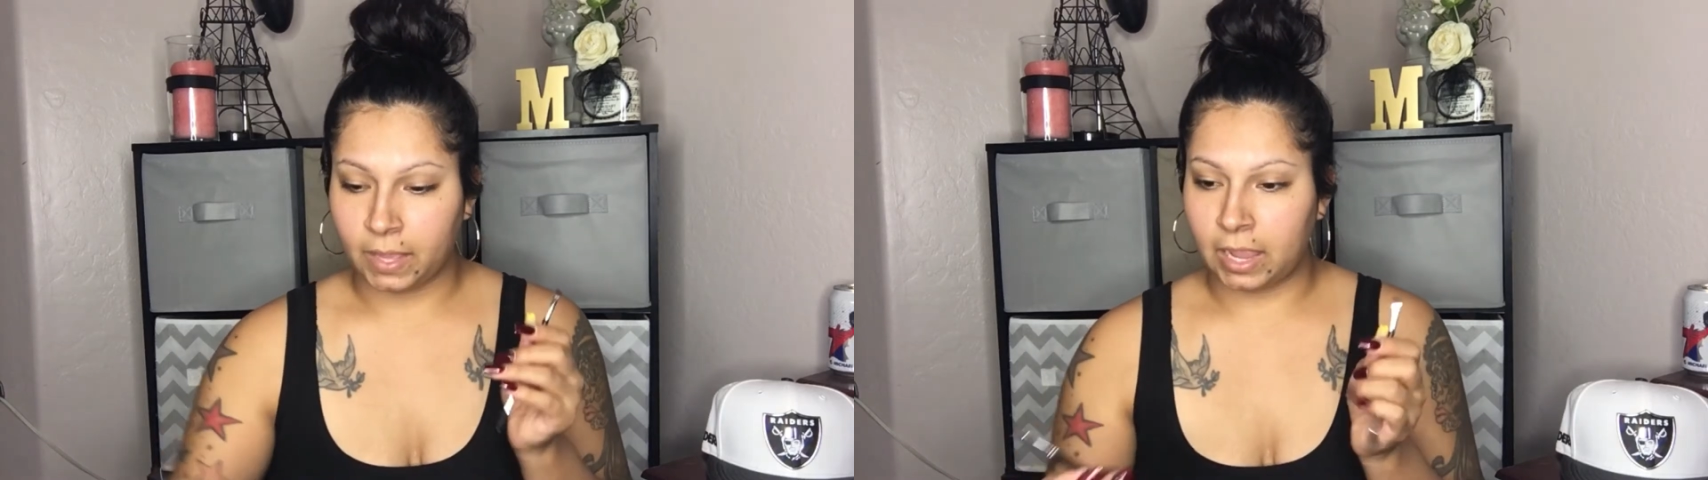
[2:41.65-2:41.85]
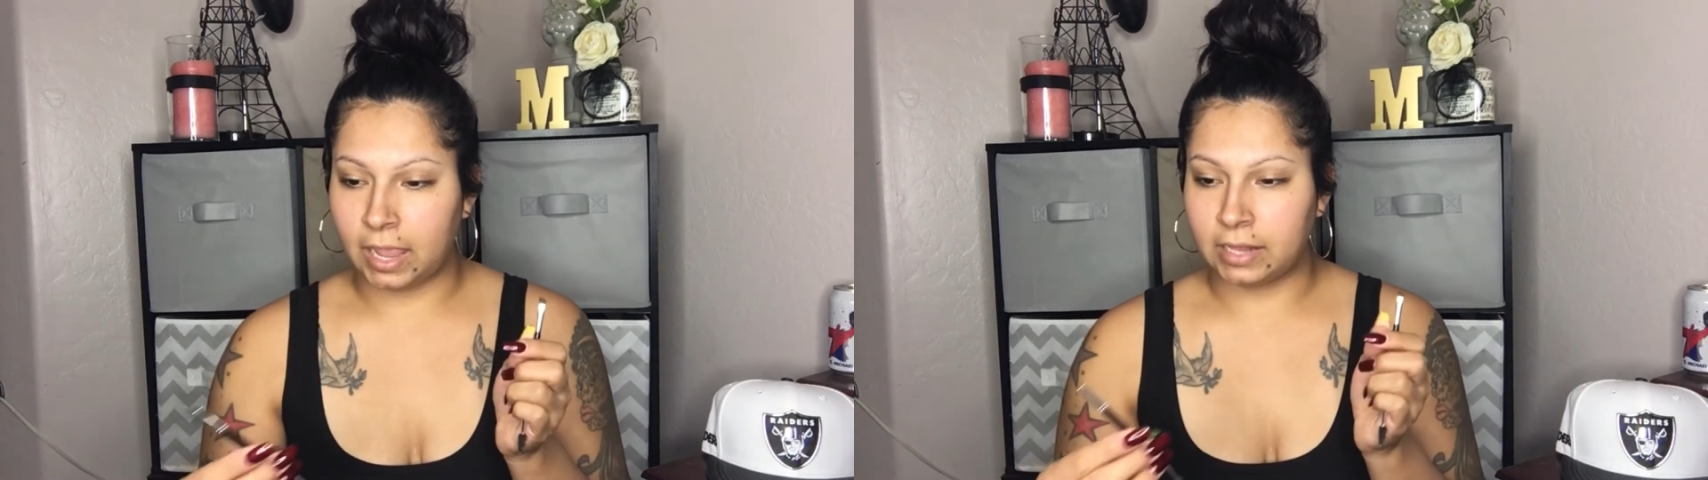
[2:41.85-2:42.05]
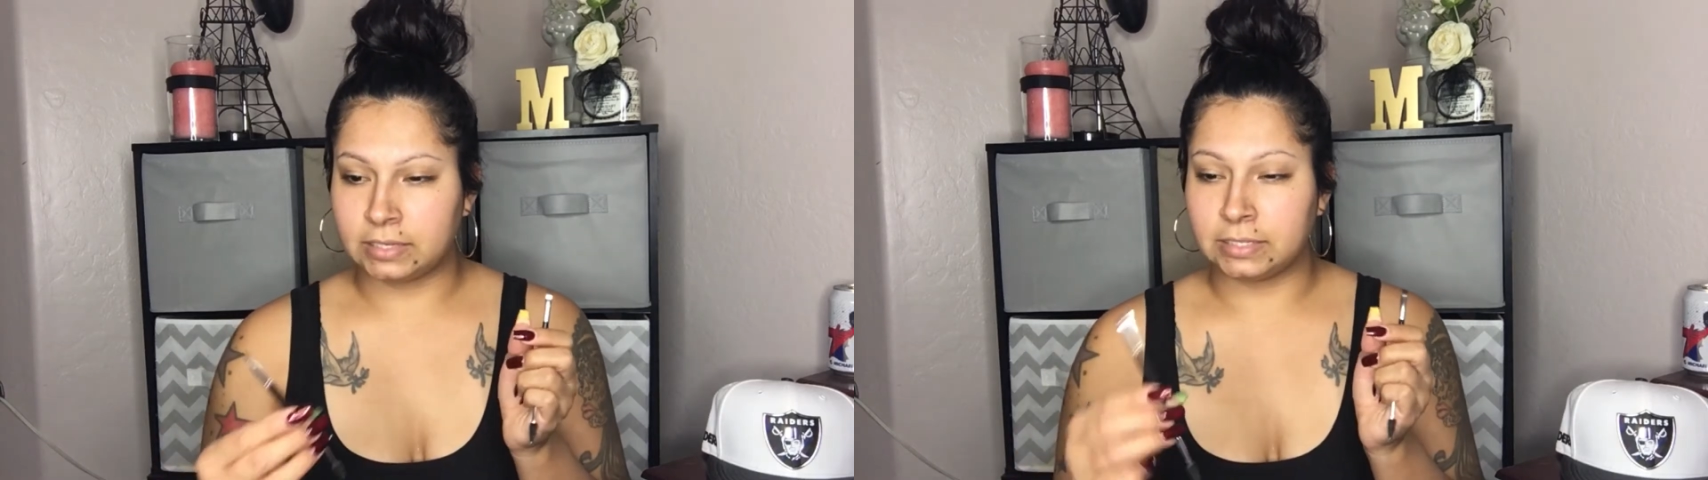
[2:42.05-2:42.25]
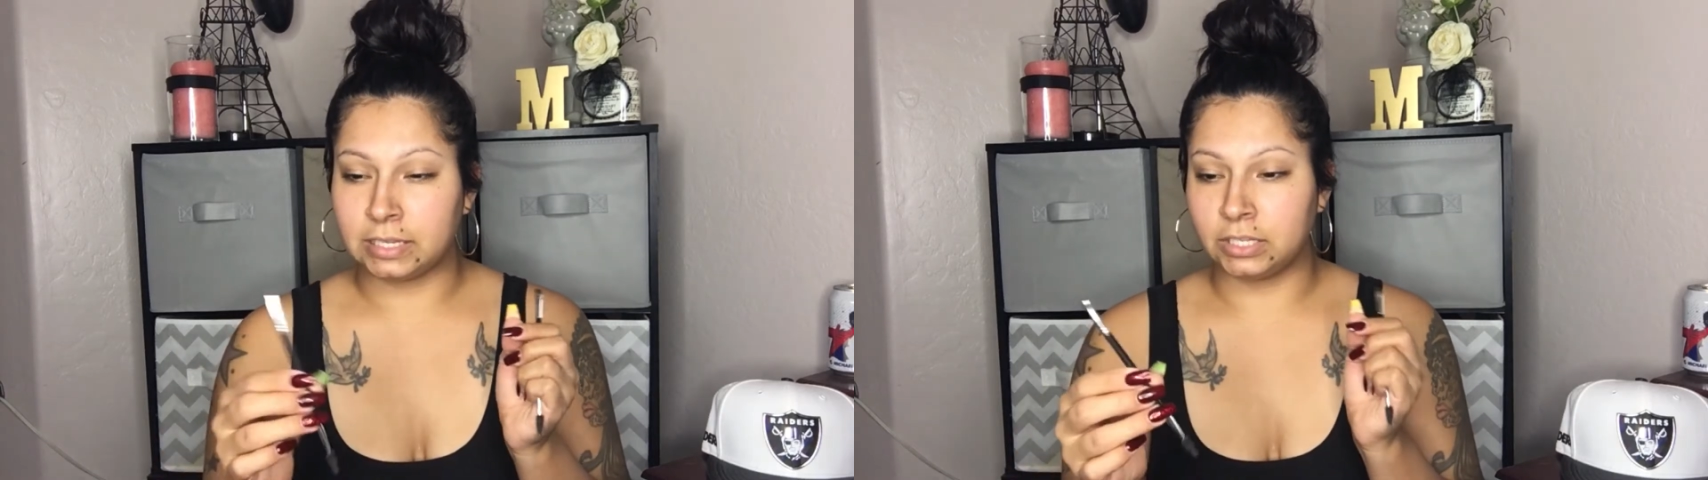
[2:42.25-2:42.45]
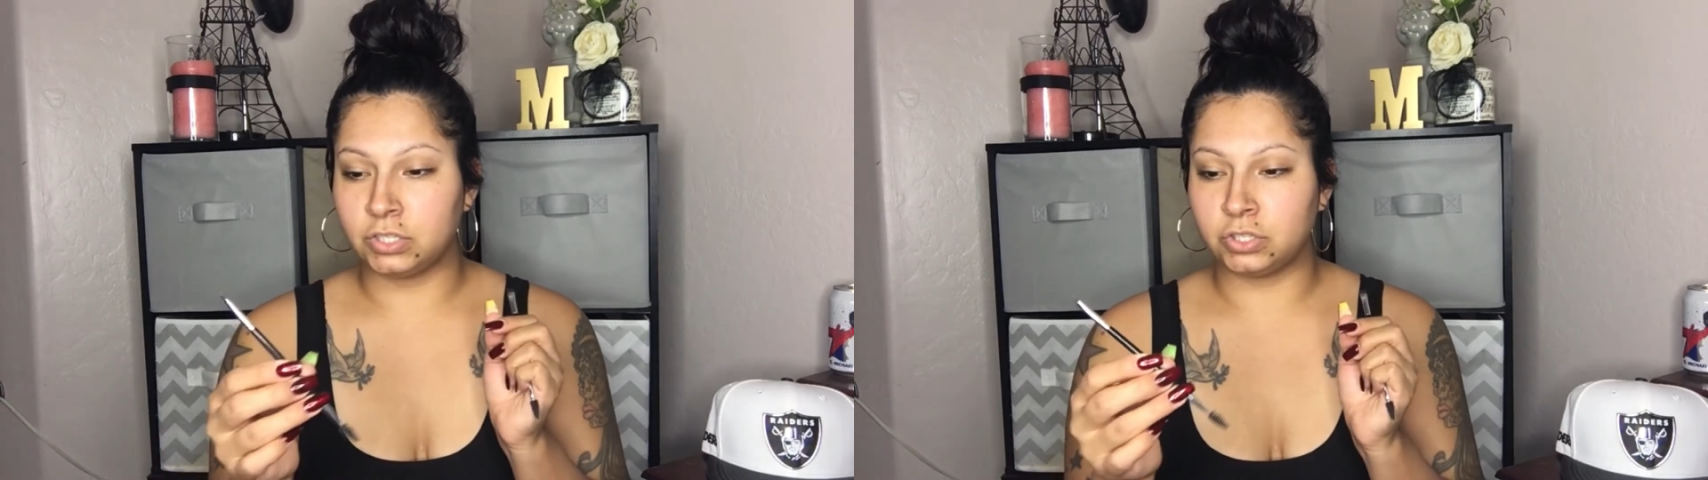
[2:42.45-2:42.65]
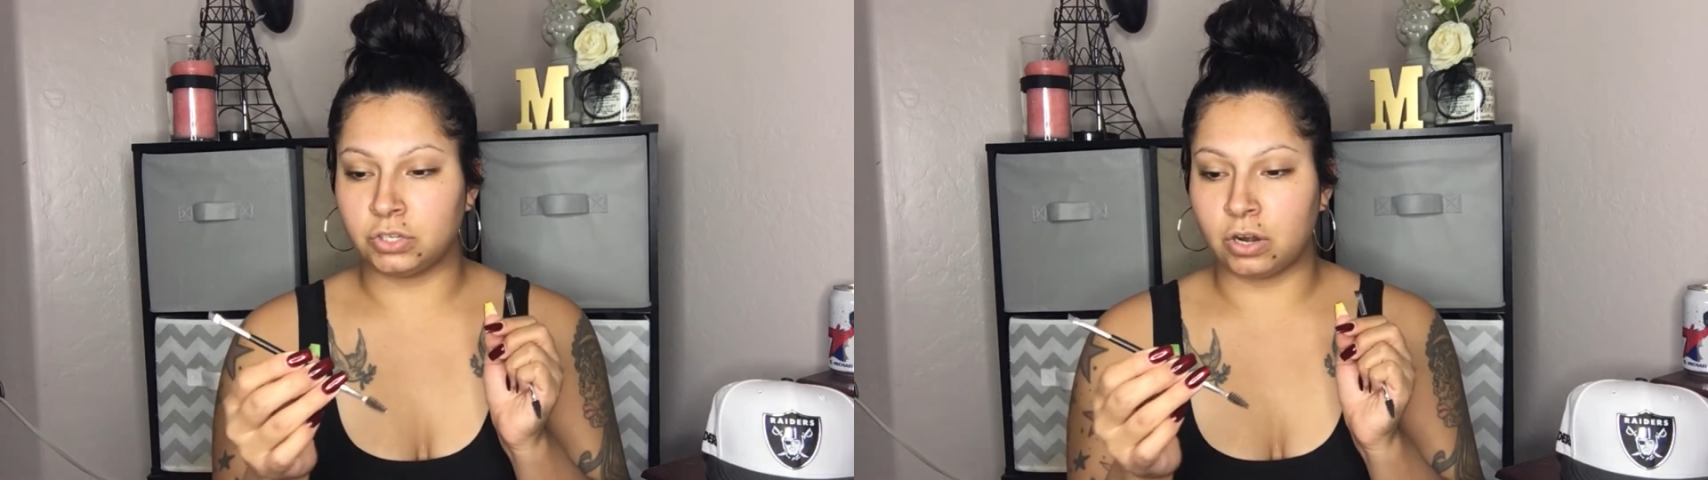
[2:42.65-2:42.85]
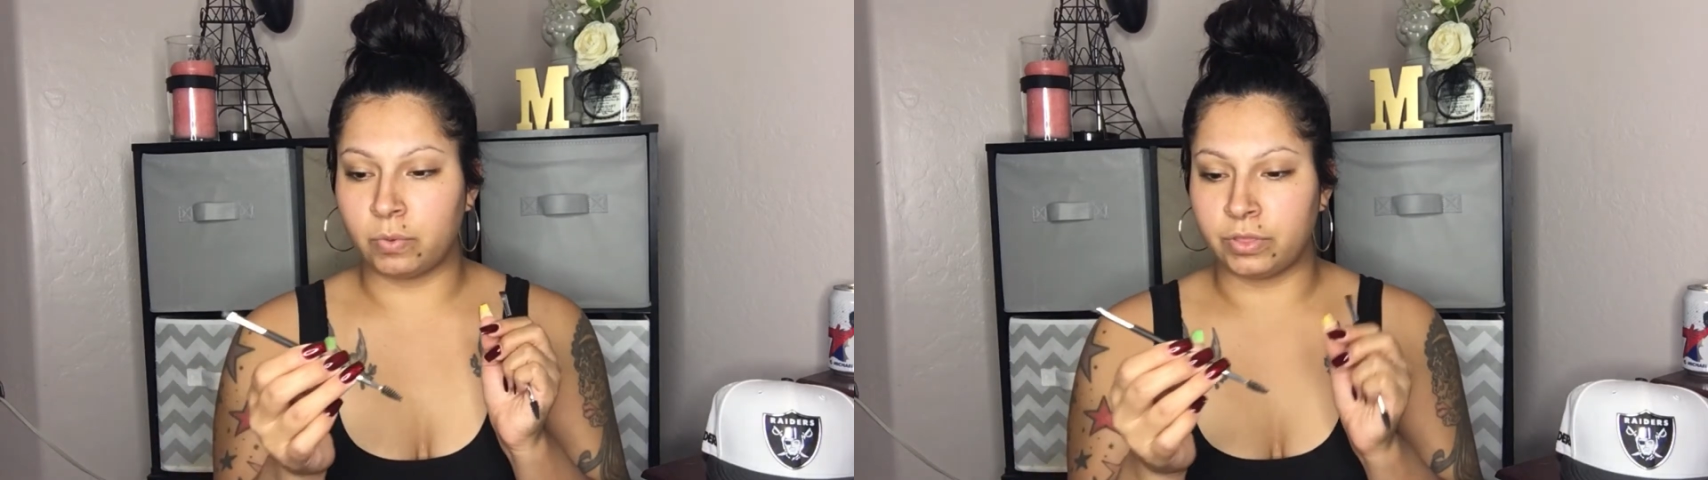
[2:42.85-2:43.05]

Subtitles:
I did start